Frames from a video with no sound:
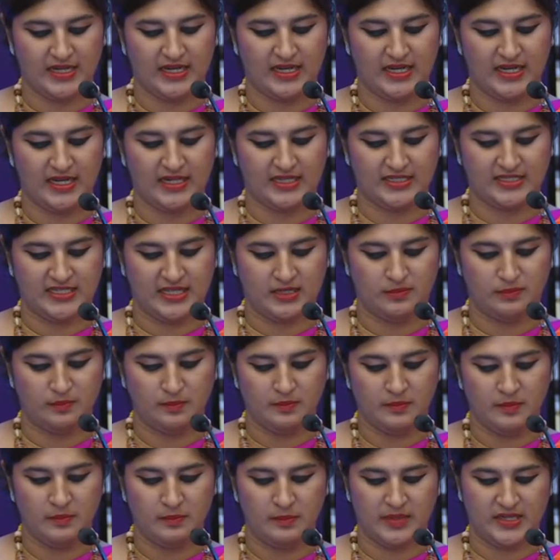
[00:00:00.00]
Indian
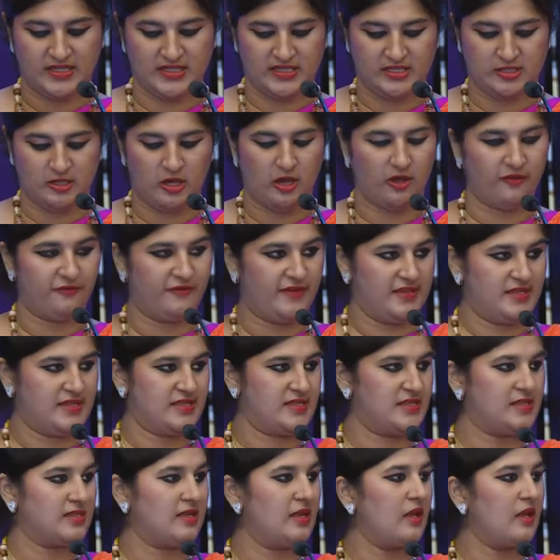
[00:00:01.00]
Patent Office.